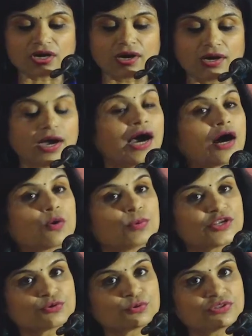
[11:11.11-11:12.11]
how
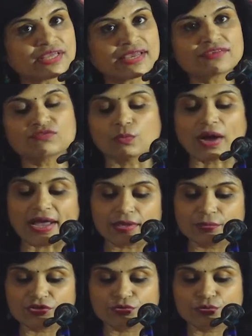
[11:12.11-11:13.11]
we do things, why
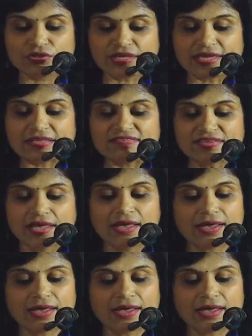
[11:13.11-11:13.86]
we do things,